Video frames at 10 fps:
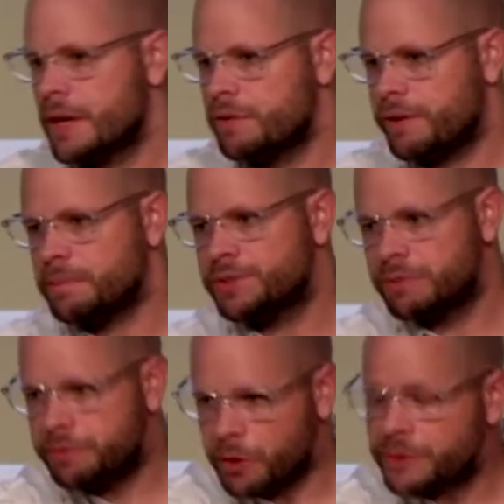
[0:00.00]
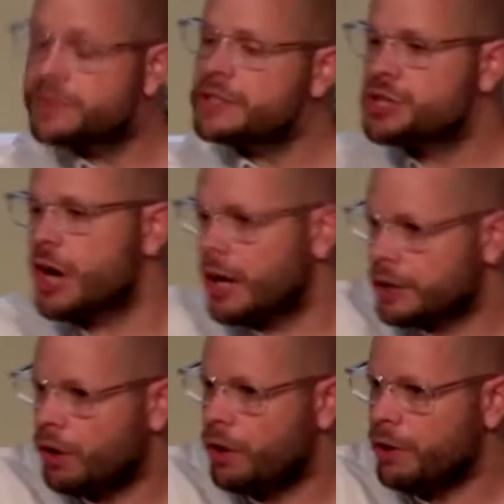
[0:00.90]
from some folks that John
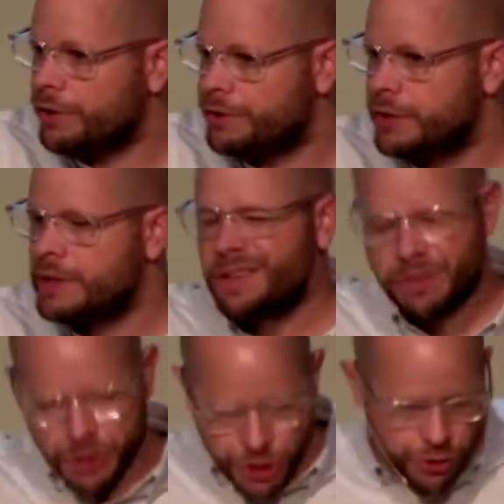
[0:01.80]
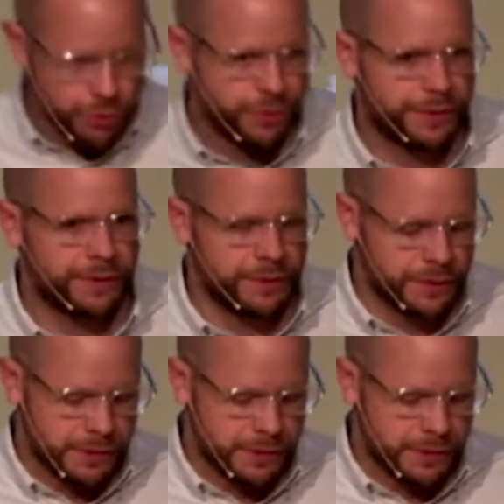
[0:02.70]
calls the Jews.